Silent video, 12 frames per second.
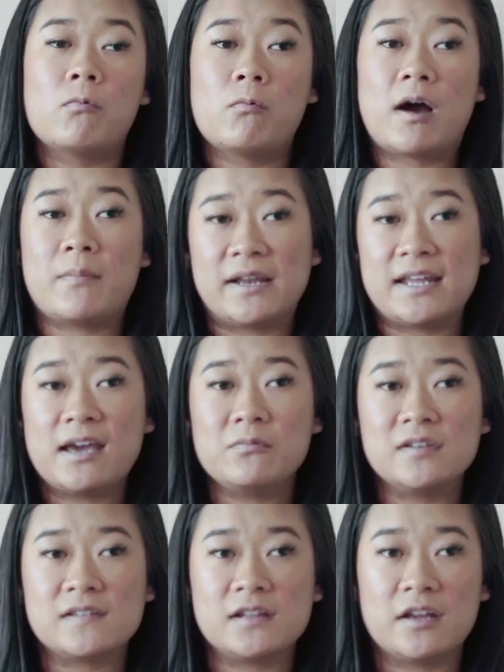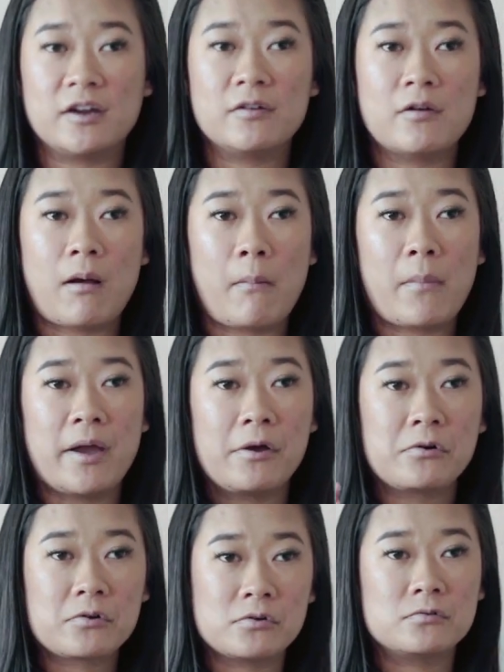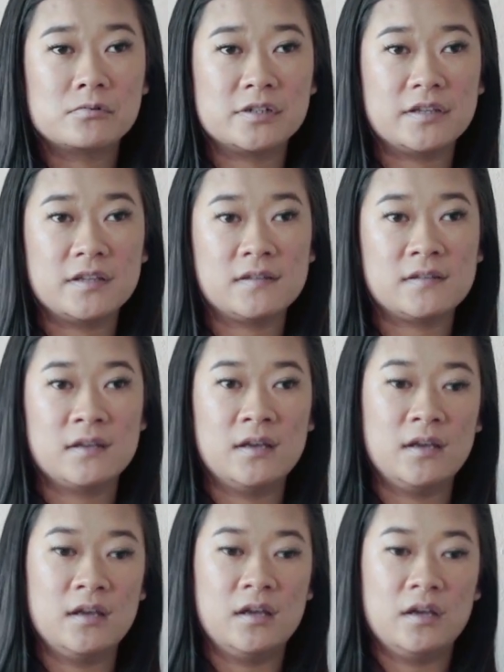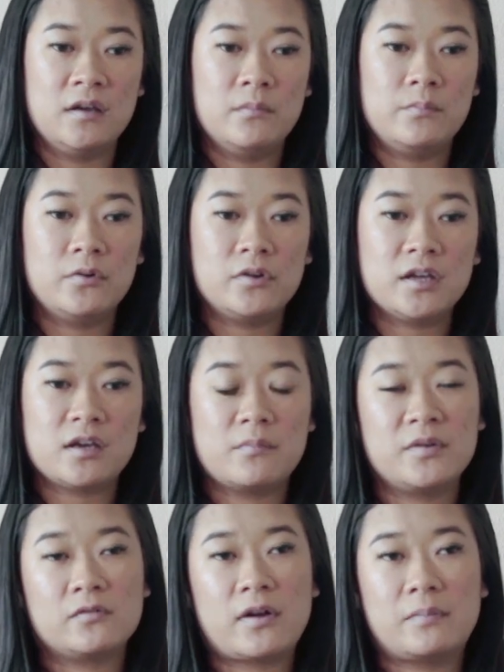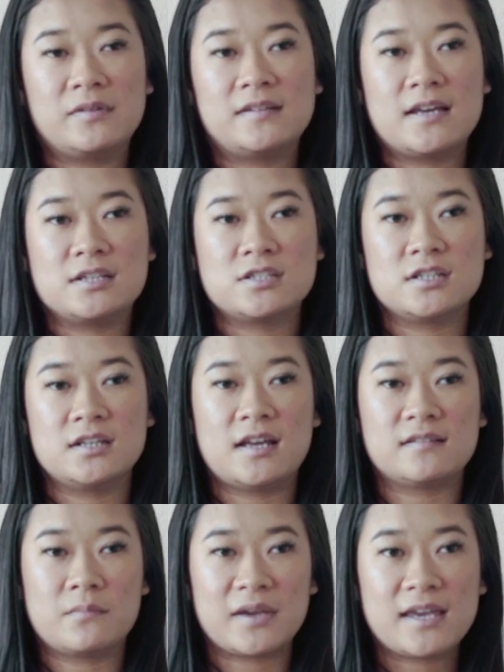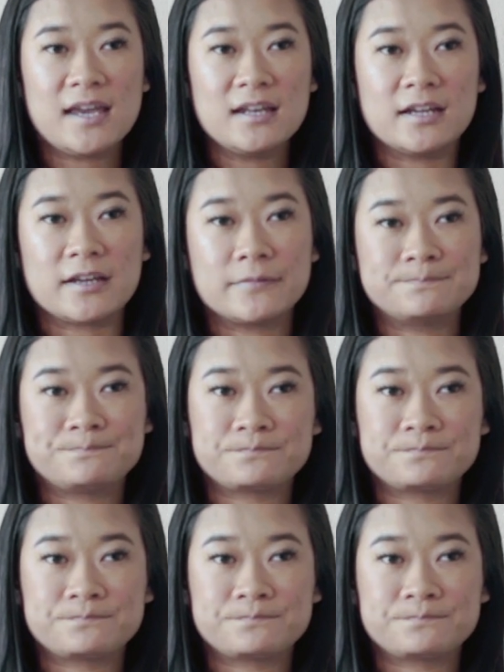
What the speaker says: While my dad was in there, my uncle was building up his reputation as a mechanic.